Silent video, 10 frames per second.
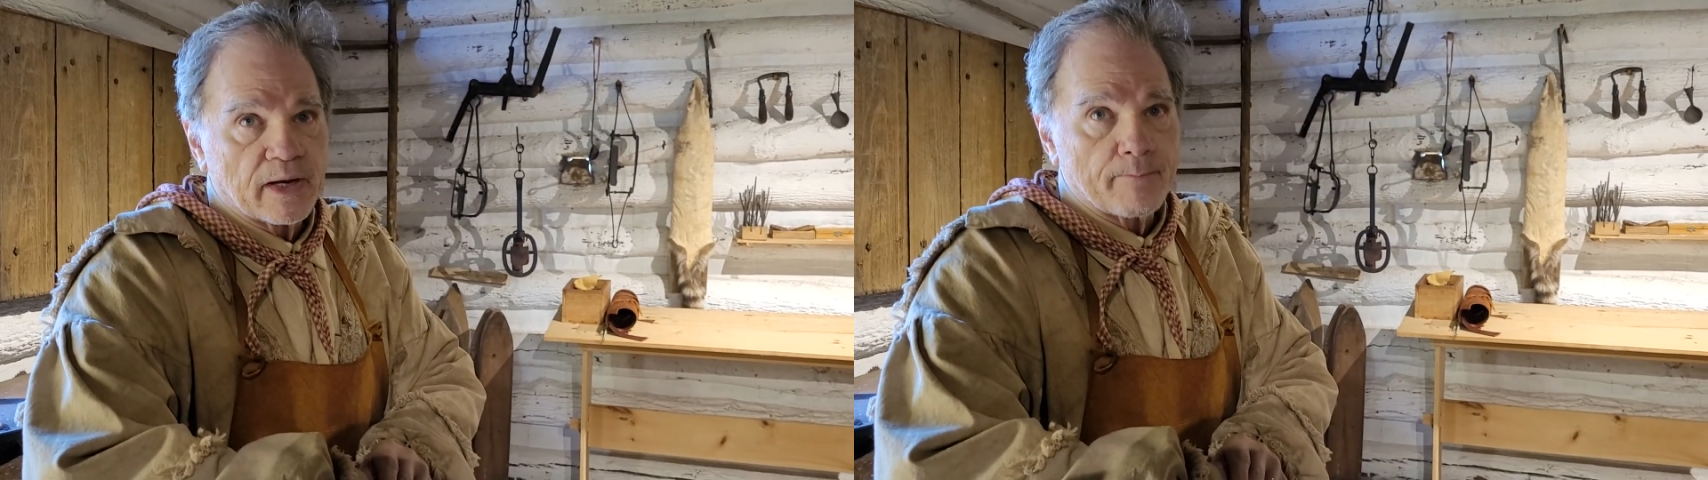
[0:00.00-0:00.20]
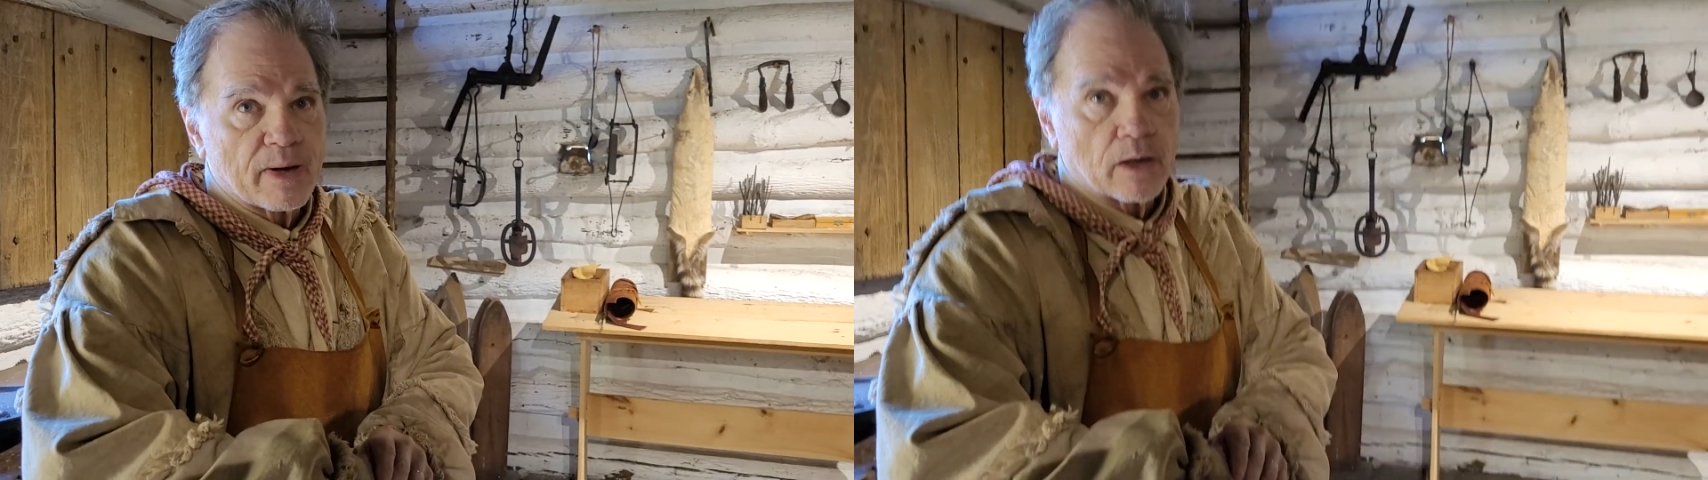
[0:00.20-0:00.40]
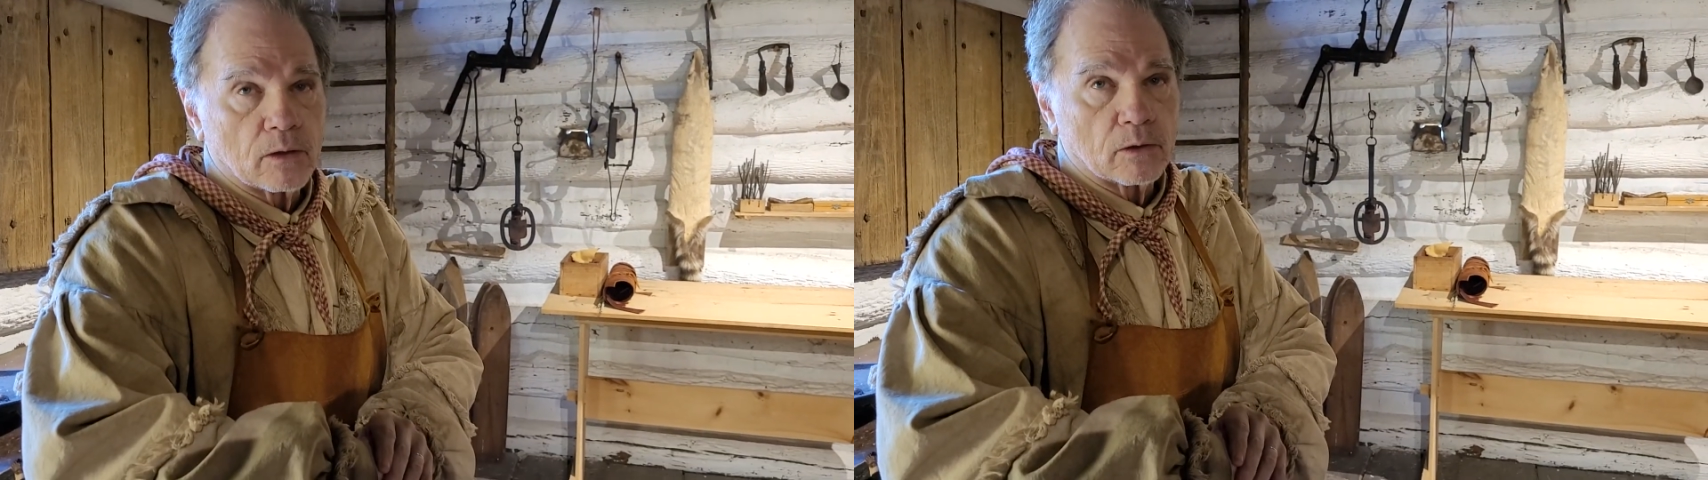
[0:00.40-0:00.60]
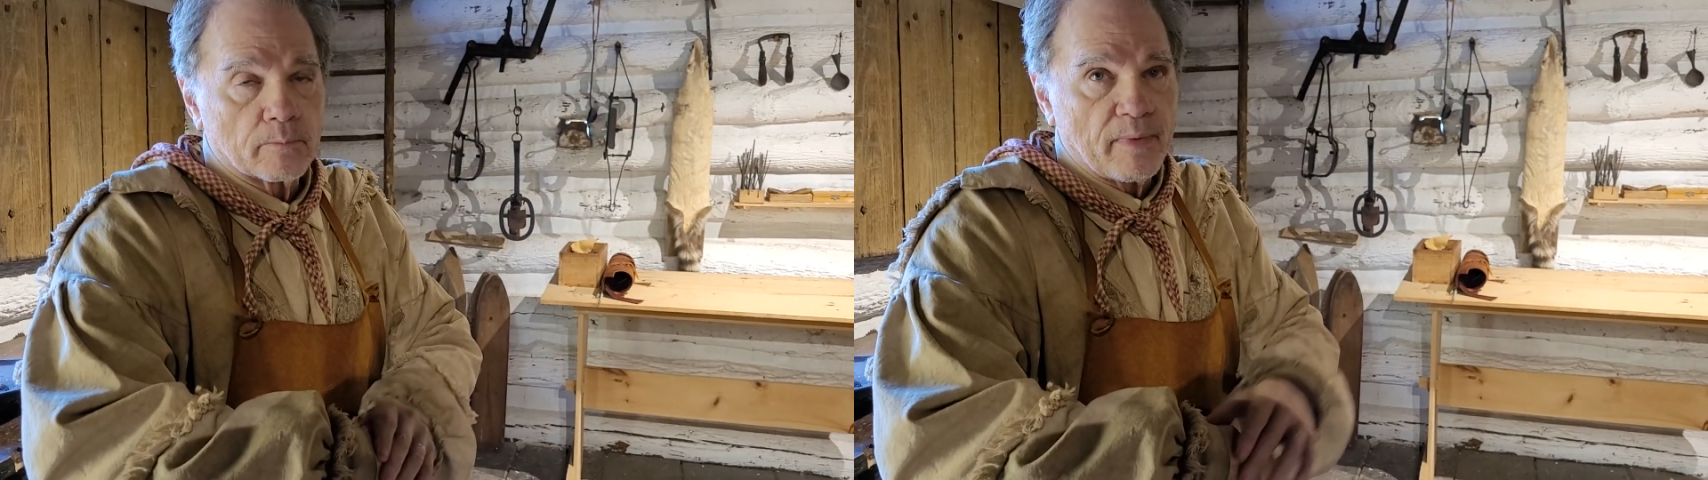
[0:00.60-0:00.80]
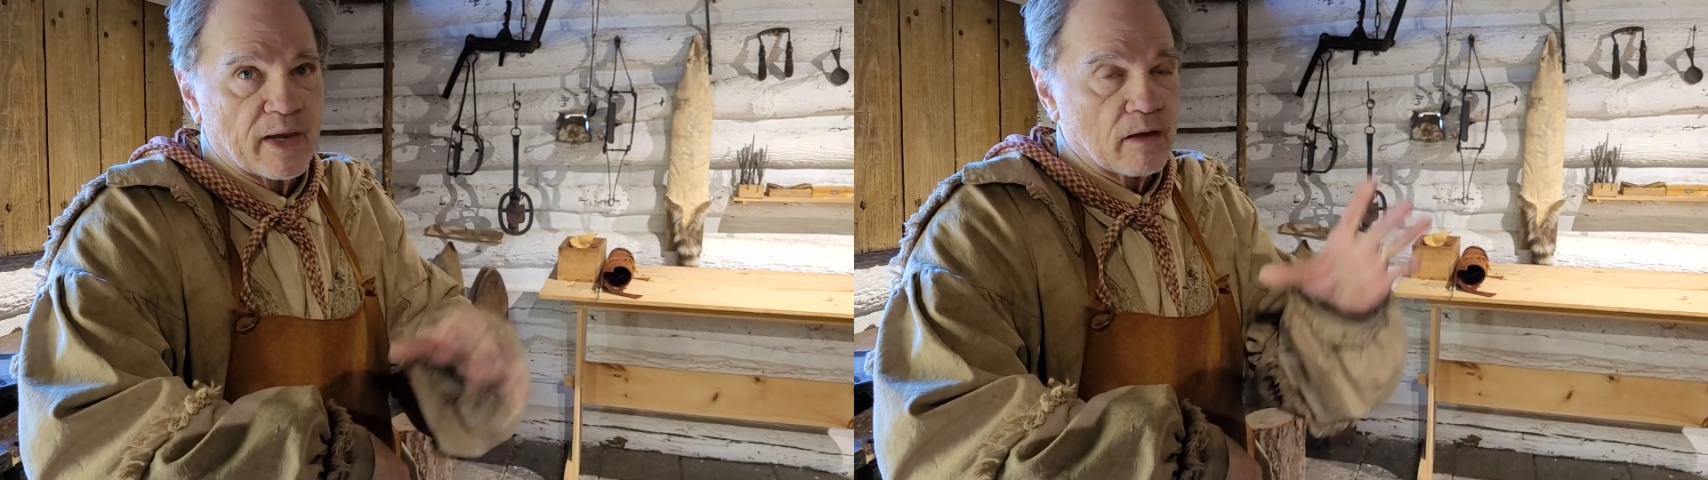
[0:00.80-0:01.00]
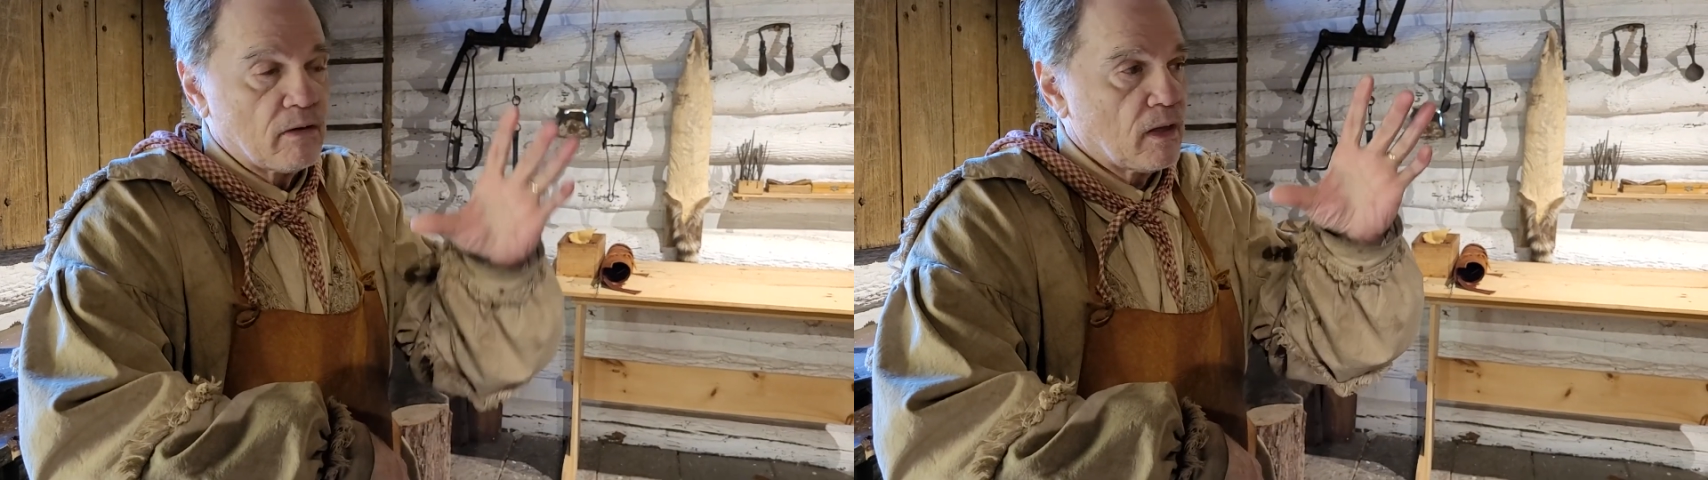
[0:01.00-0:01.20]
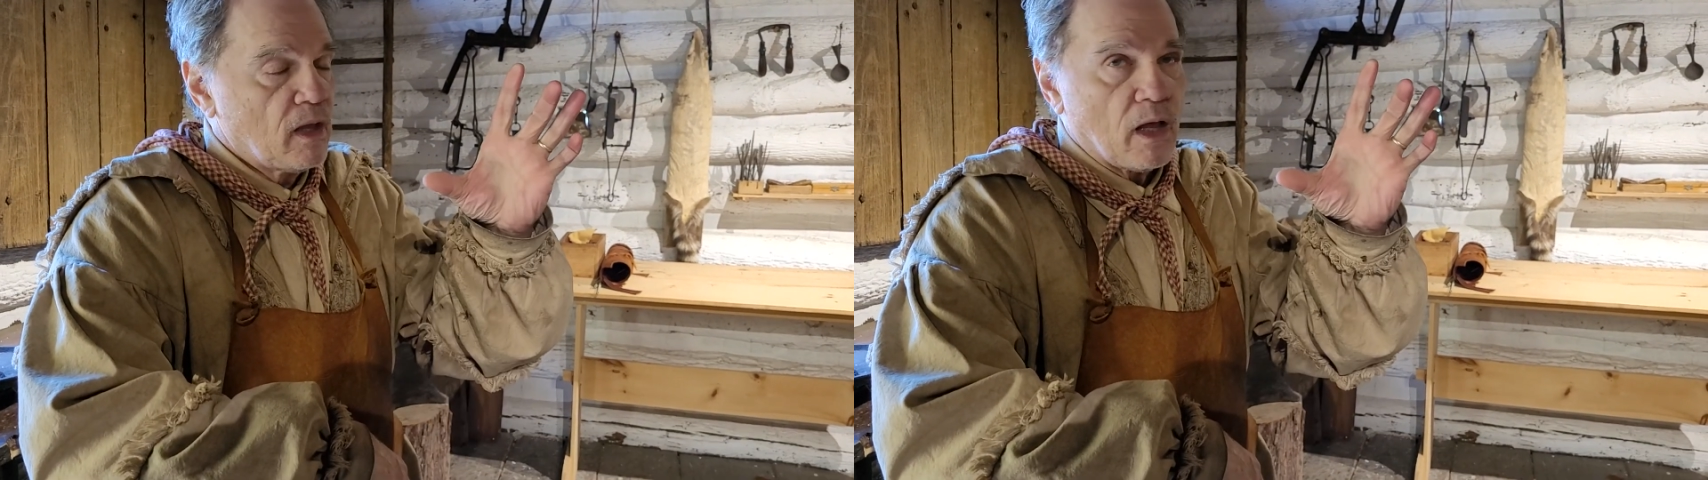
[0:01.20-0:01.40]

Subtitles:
a barrel or make a